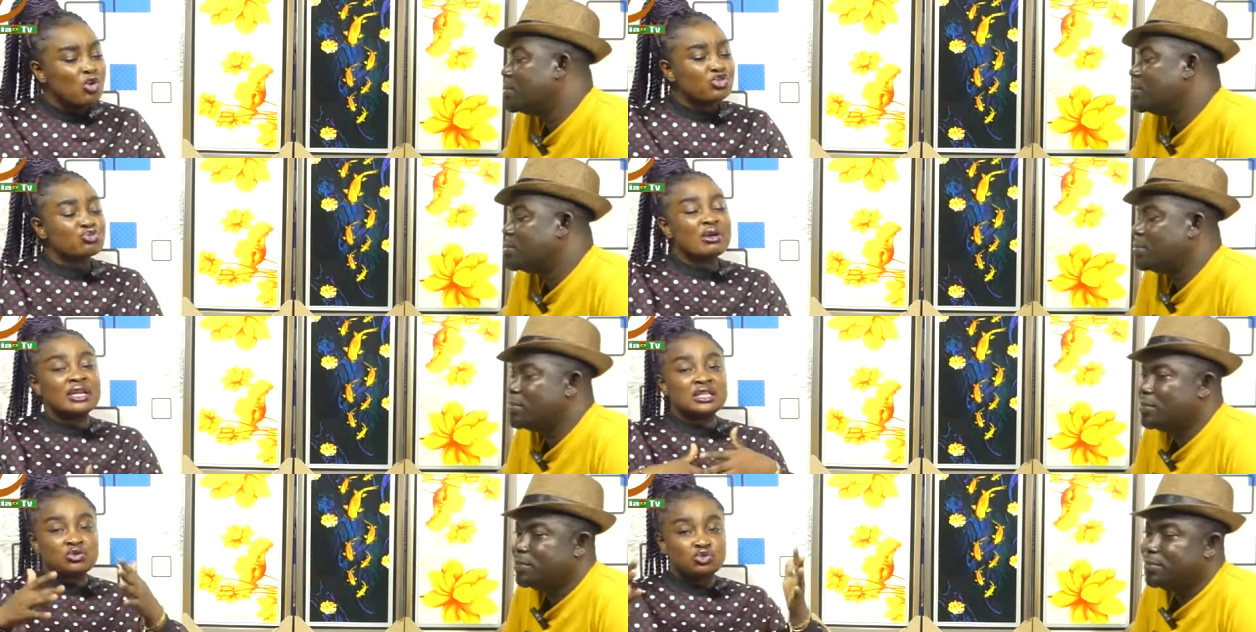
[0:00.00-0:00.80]
Speaker 1: nko so
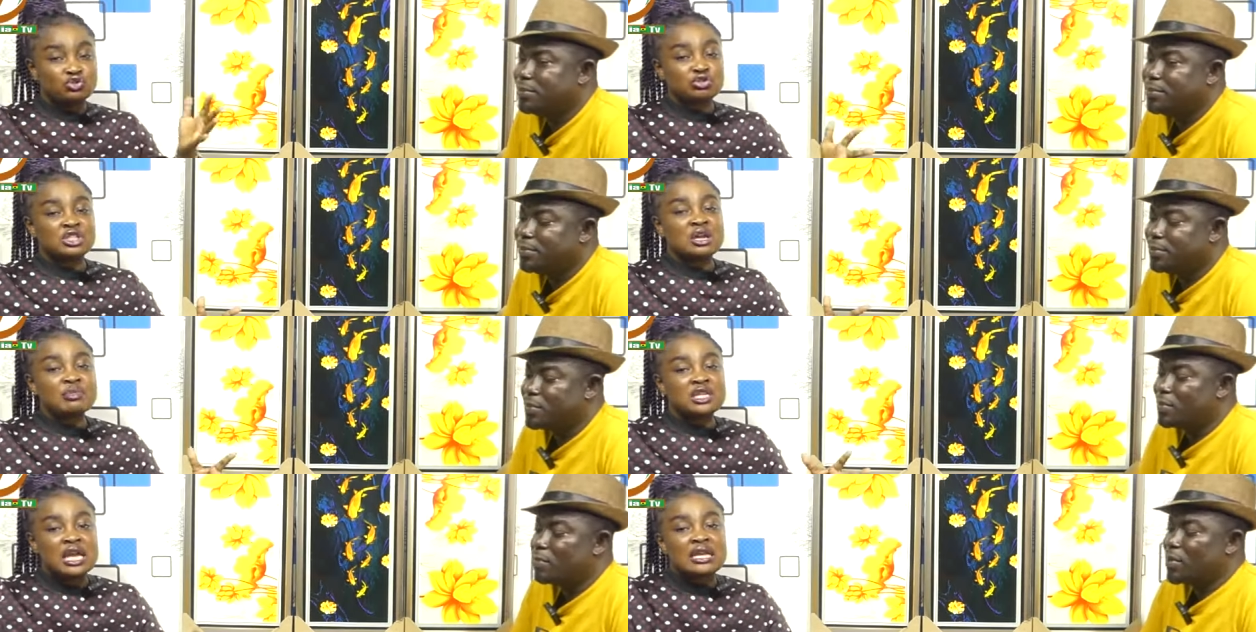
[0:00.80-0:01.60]
anye no social
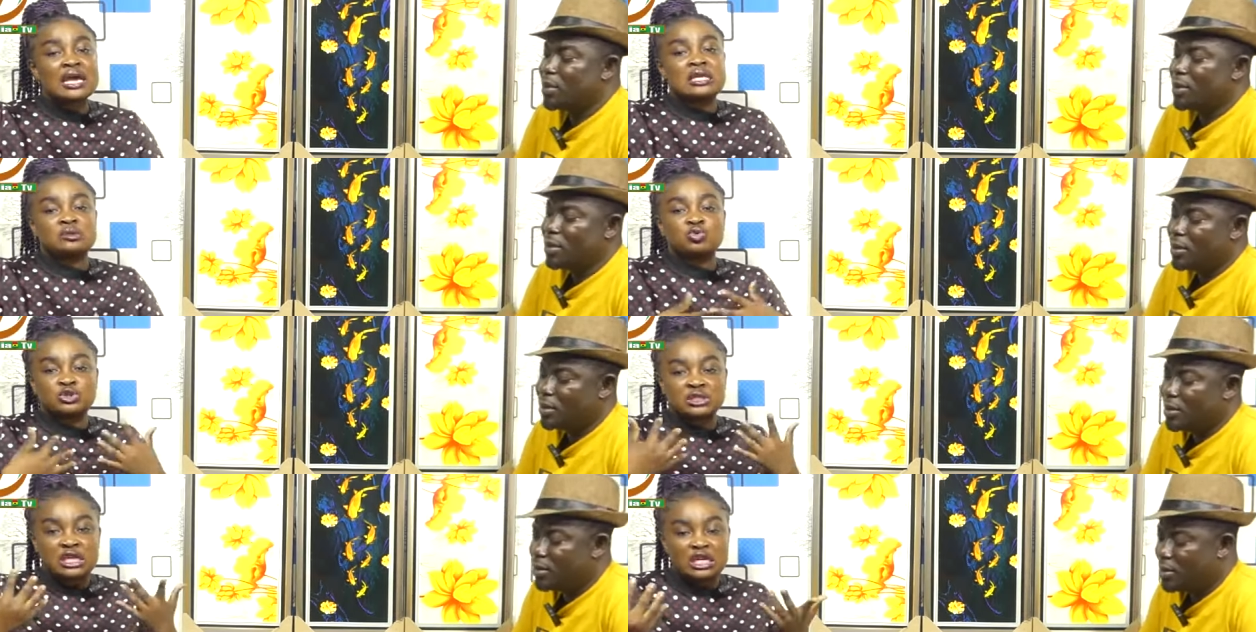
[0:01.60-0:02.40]
media na
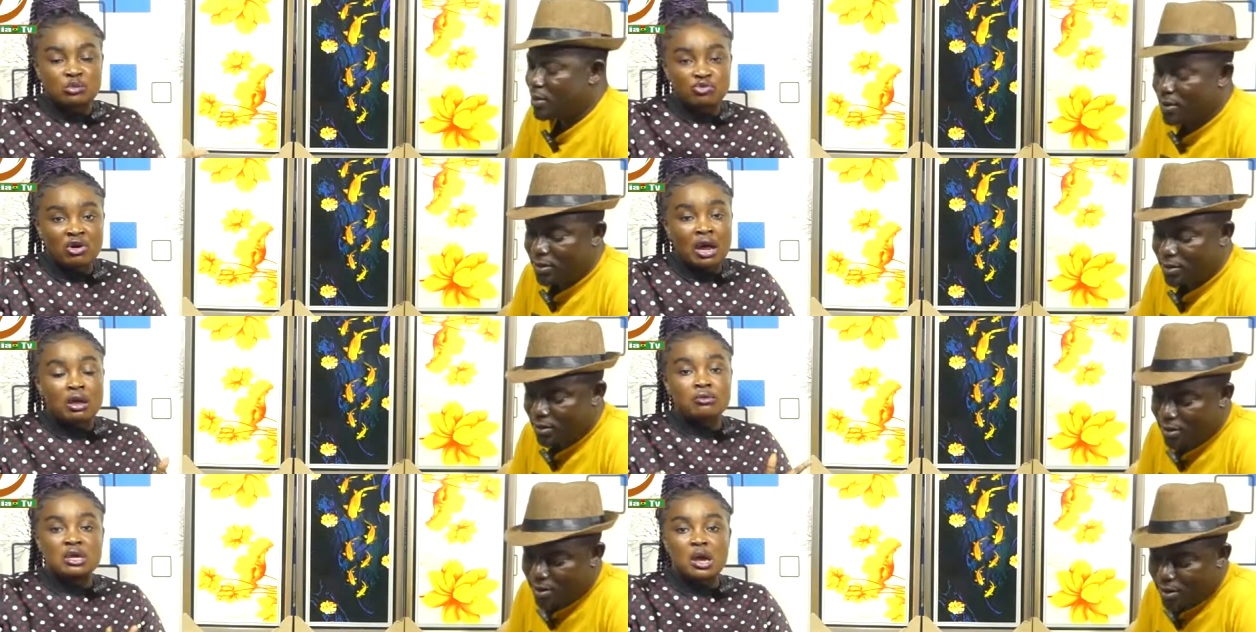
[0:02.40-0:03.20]
expose ne mbra
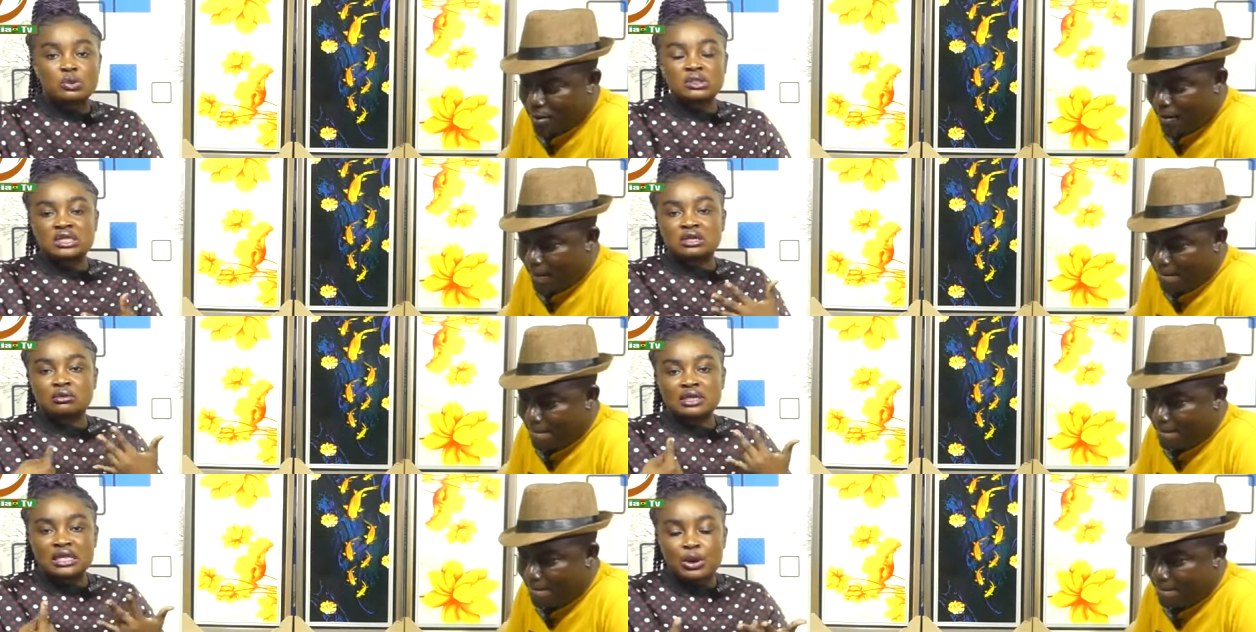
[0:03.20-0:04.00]
we ya wo
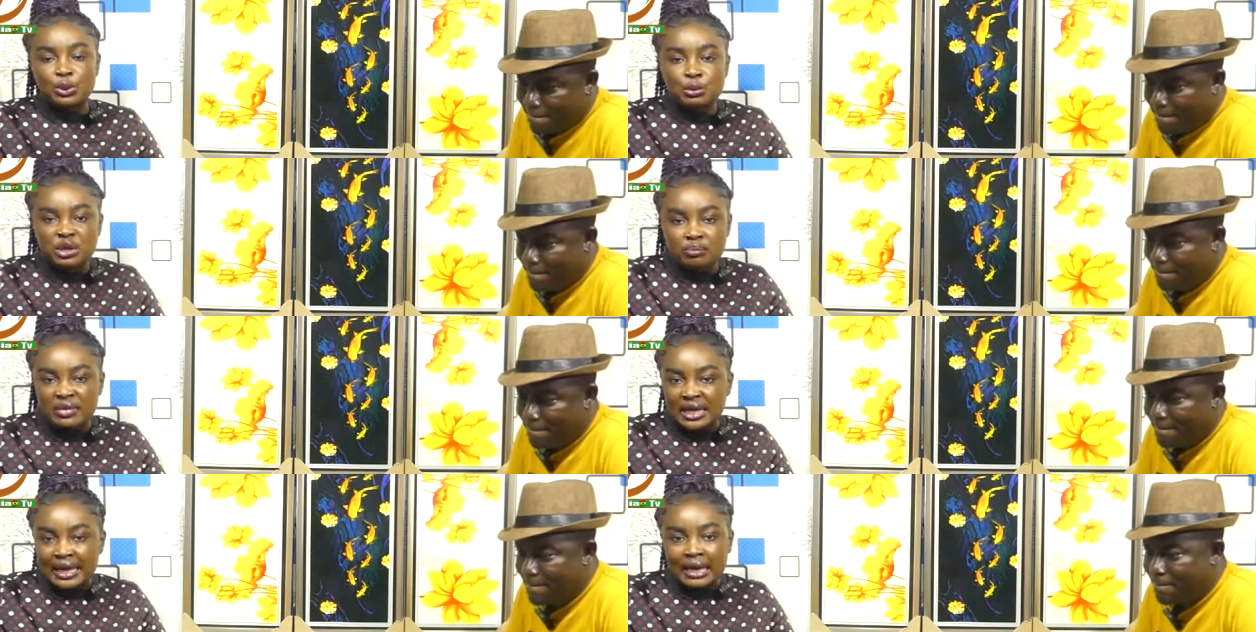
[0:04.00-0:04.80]
Ajagurajah we
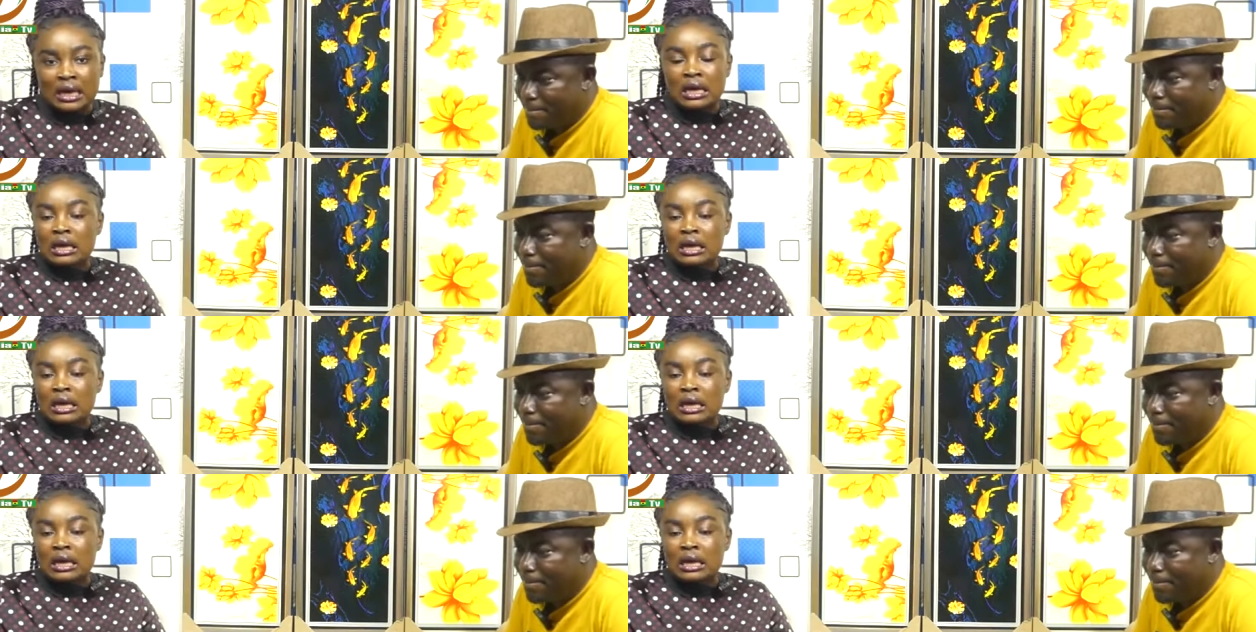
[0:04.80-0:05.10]
mege